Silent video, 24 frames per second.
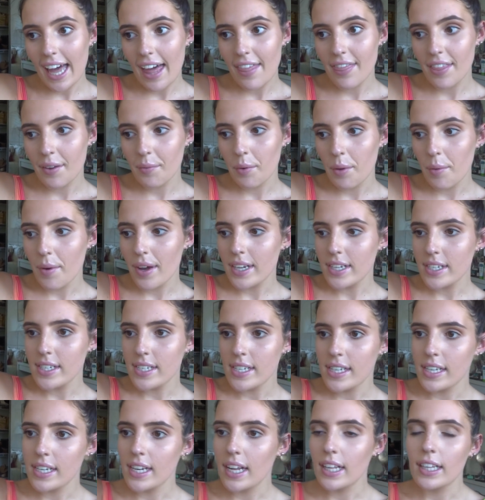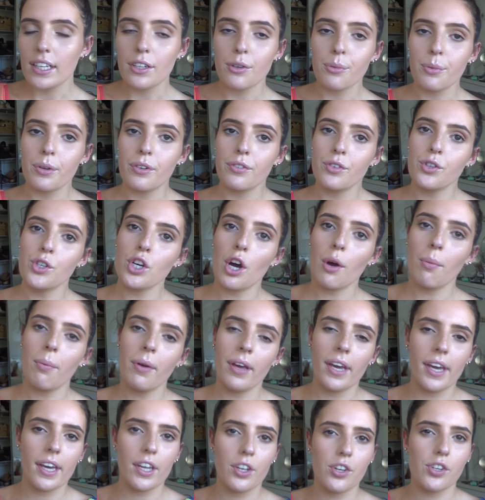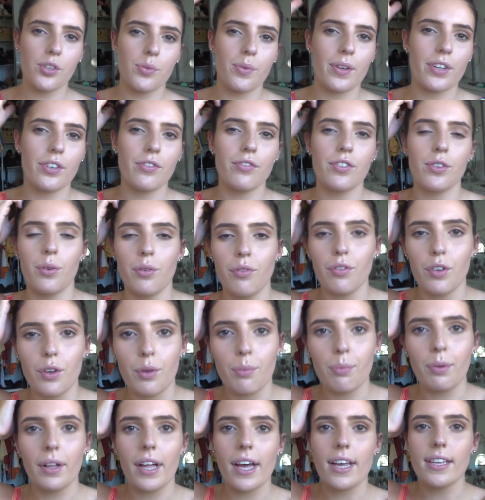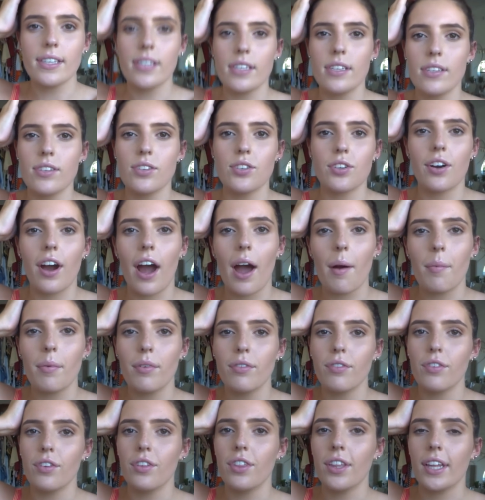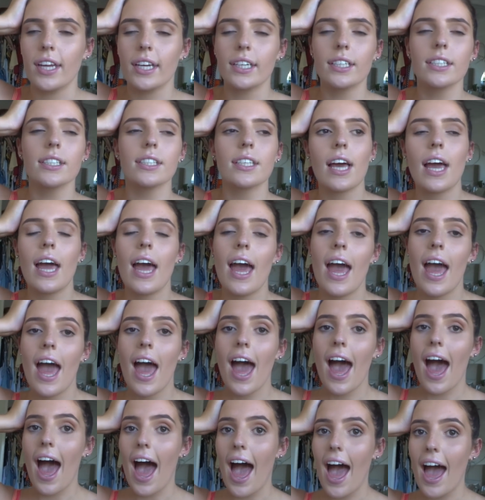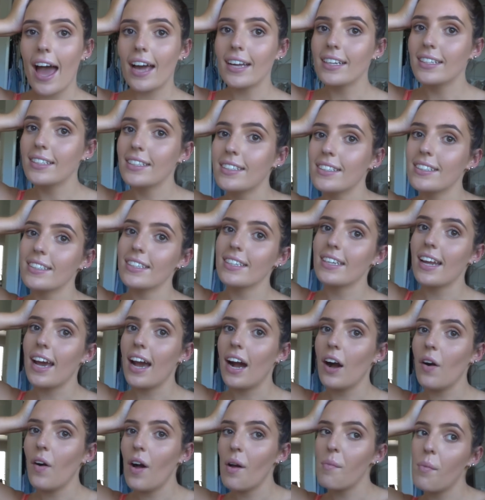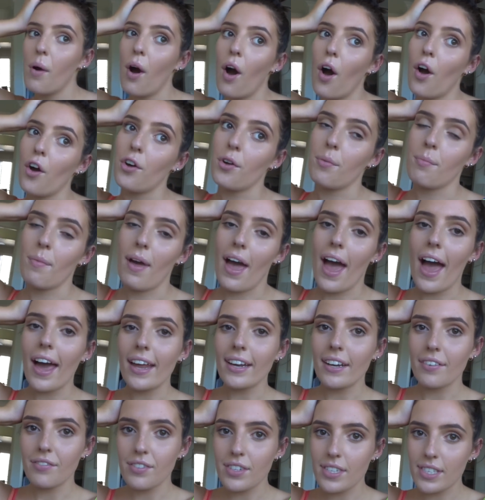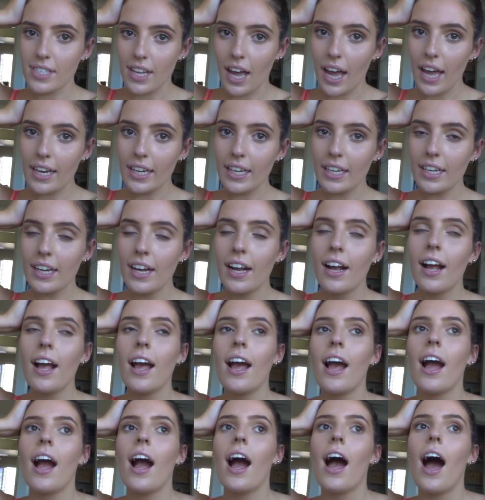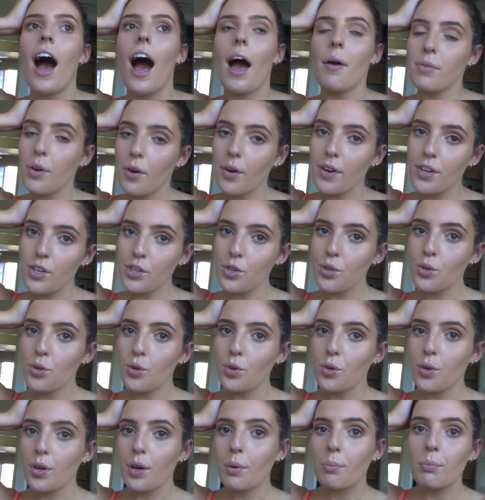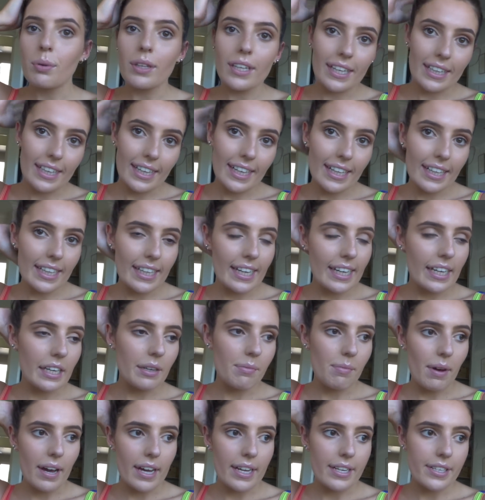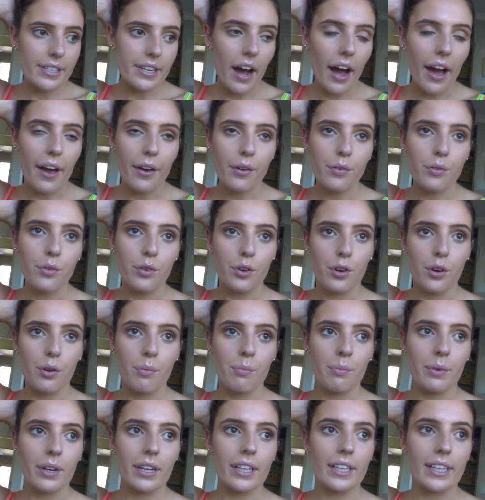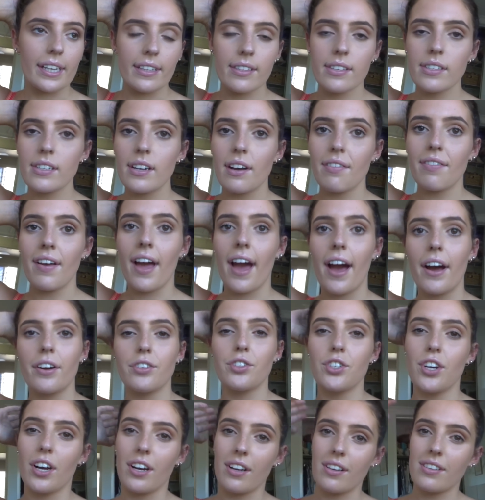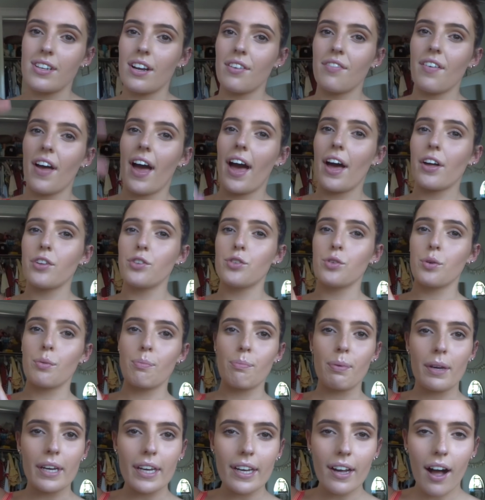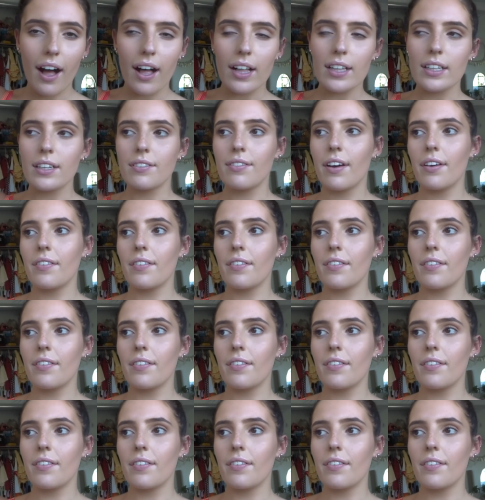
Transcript: And then we went and did a little bit of shopping, just went to a few places to grab a few things, and now I'm home and I've decided I'm going to completely clean my entire room, clean stuff out, chuck stuff out, do a big cull of